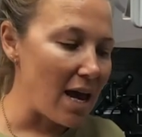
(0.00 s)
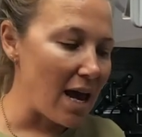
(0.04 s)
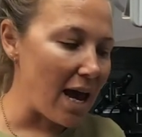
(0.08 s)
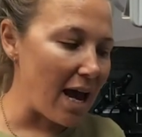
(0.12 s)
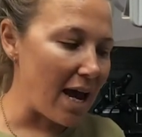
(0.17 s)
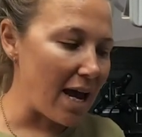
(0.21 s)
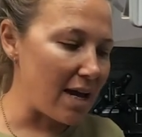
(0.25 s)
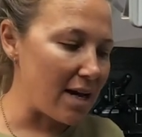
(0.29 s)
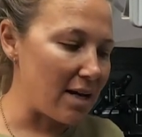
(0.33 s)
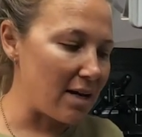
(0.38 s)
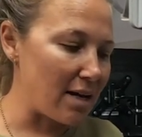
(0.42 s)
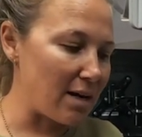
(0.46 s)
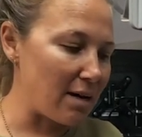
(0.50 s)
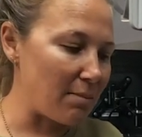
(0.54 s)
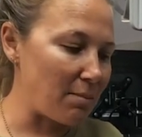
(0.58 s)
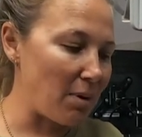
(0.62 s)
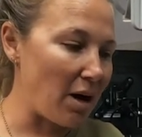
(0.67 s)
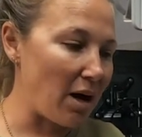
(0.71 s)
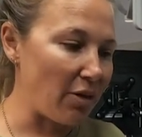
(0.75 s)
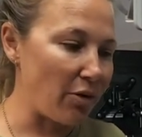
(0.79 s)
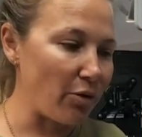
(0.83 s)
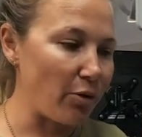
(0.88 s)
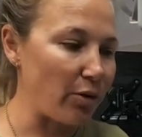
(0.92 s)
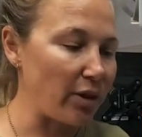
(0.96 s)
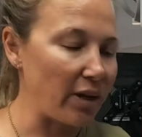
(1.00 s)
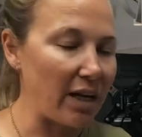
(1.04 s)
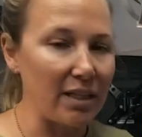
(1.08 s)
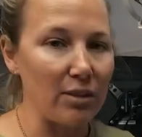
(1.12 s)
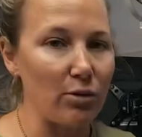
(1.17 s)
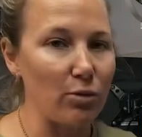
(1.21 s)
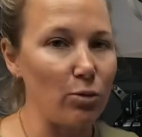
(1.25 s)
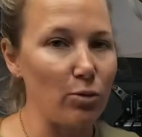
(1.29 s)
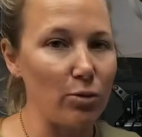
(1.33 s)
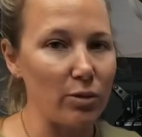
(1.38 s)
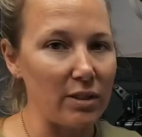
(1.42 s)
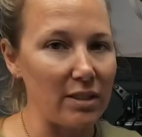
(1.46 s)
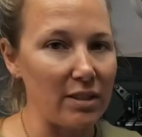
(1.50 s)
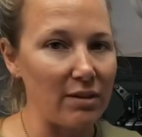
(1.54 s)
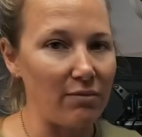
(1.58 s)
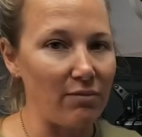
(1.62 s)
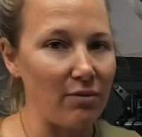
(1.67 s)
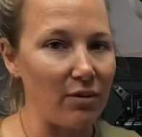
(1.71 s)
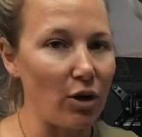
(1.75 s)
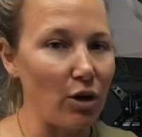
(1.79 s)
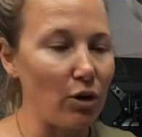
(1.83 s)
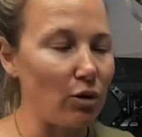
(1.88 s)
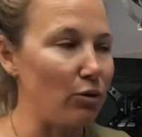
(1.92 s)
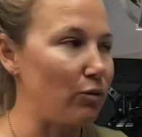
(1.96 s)
And I thought that's all that was
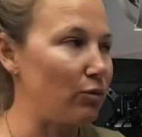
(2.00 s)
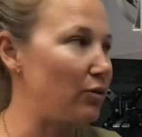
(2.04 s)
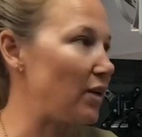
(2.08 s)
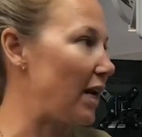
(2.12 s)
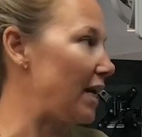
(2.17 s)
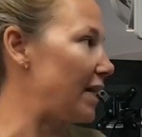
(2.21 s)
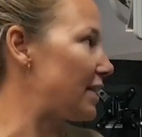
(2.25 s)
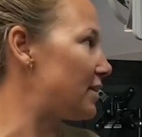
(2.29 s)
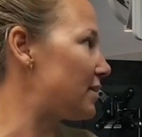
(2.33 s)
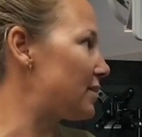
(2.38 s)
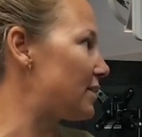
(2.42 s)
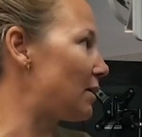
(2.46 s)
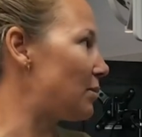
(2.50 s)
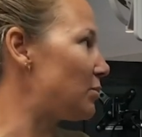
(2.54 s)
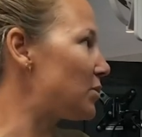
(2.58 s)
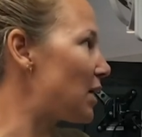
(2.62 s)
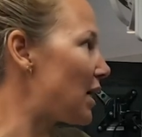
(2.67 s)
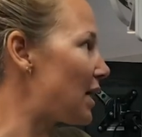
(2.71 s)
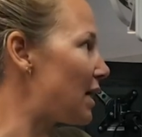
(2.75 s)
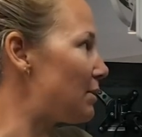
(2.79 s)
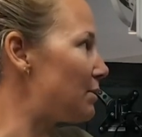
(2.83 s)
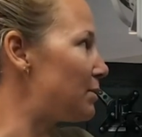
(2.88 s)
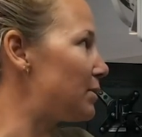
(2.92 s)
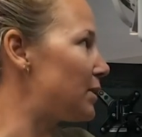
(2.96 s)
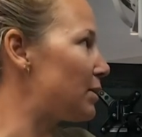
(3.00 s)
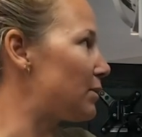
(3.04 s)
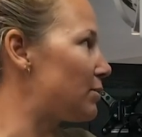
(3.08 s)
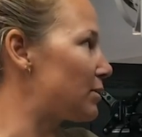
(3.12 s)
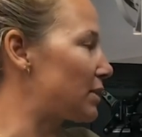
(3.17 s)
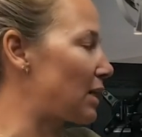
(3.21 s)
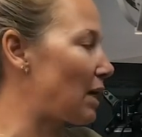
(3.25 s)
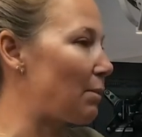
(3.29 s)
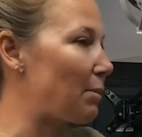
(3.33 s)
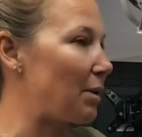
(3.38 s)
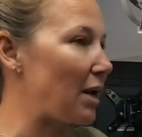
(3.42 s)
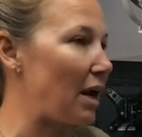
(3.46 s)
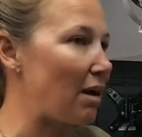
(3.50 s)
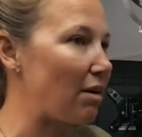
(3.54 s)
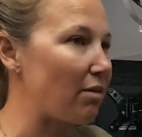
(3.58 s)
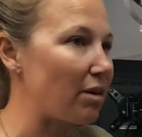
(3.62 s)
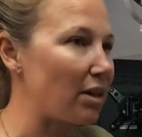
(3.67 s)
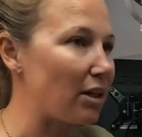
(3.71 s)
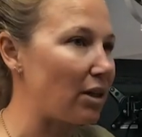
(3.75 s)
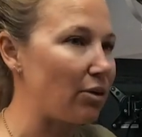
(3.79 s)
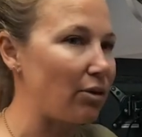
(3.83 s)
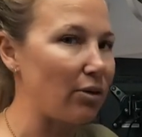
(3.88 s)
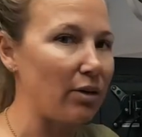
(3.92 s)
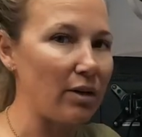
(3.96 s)
involved. And sometimes it was coming out
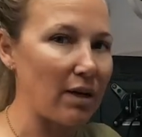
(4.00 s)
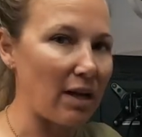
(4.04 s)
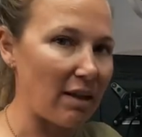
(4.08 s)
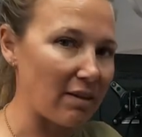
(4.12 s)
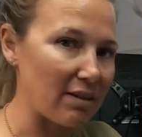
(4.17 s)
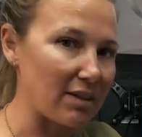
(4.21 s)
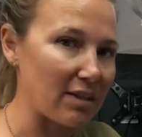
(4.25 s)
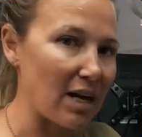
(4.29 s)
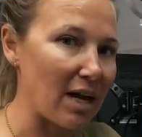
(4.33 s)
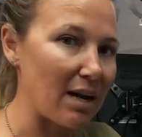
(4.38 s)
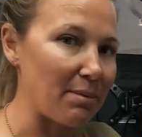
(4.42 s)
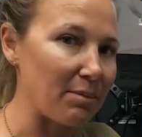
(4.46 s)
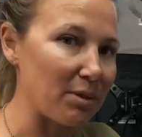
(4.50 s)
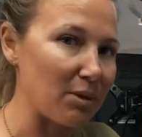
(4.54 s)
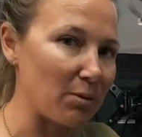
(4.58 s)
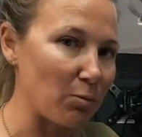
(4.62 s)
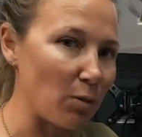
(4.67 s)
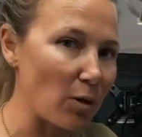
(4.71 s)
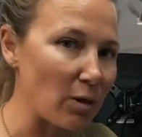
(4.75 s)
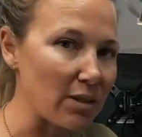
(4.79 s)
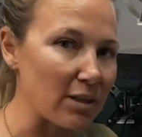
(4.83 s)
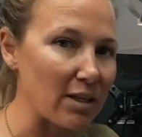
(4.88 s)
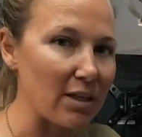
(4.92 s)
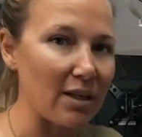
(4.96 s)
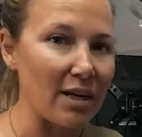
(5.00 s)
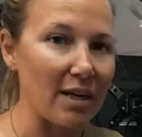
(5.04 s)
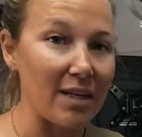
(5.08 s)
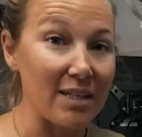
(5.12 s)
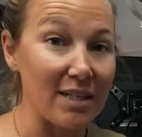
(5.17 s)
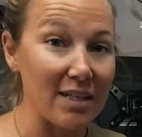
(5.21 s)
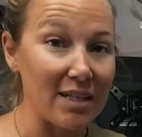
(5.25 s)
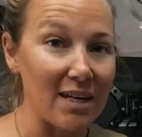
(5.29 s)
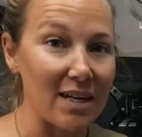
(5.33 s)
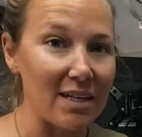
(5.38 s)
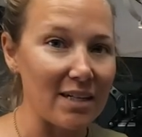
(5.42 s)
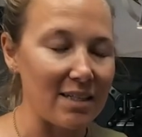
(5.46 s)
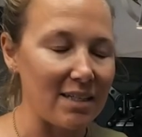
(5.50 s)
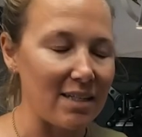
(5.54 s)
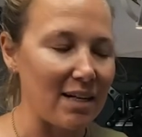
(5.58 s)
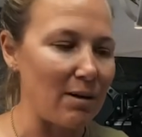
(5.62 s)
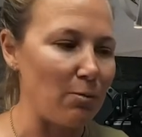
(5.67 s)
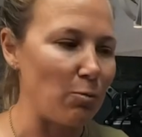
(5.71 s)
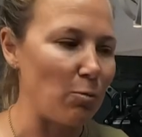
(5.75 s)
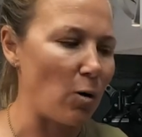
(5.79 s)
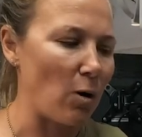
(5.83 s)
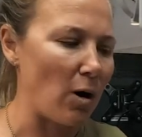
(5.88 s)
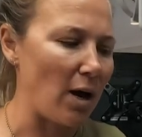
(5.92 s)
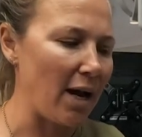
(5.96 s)
really good and other times it wasn't. And I didn't
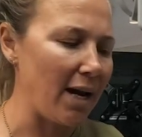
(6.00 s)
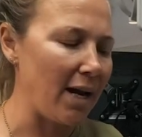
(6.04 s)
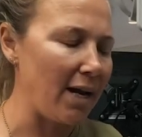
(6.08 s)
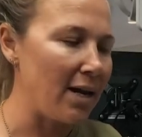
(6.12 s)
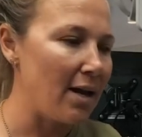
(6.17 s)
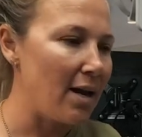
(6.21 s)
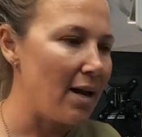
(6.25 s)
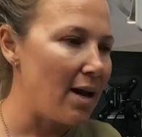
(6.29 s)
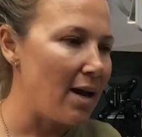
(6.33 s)
understand why.